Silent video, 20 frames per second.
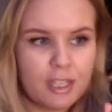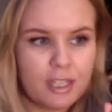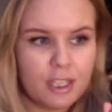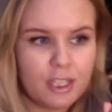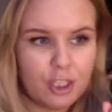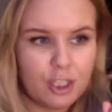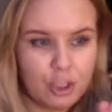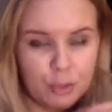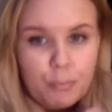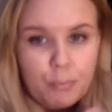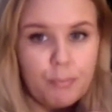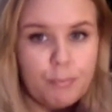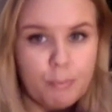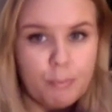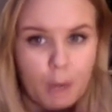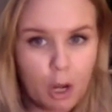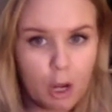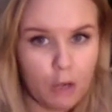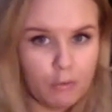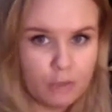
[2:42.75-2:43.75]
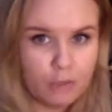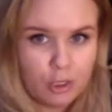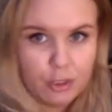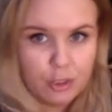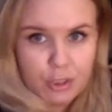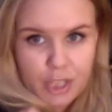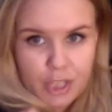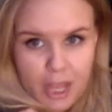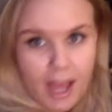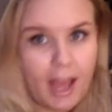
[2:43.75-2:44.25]
You
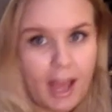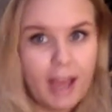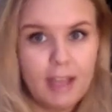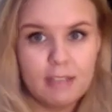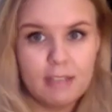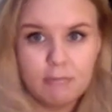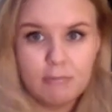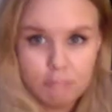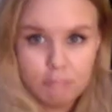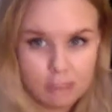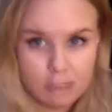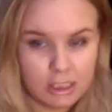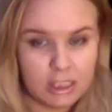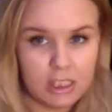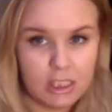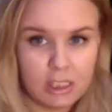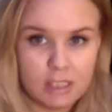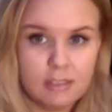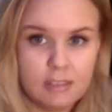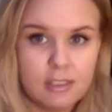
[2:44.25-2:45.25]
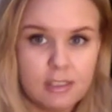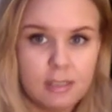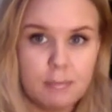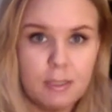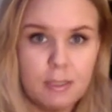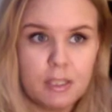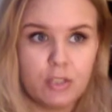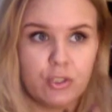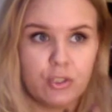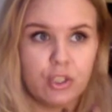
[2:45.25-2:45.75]
overload your hair really easily
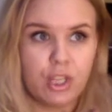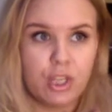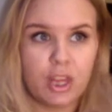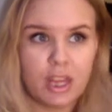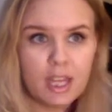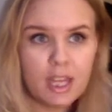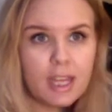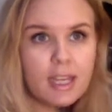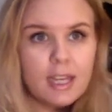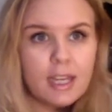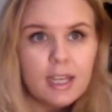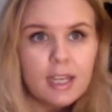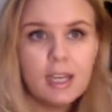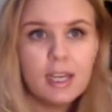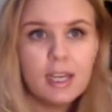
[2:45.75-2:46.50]
because you think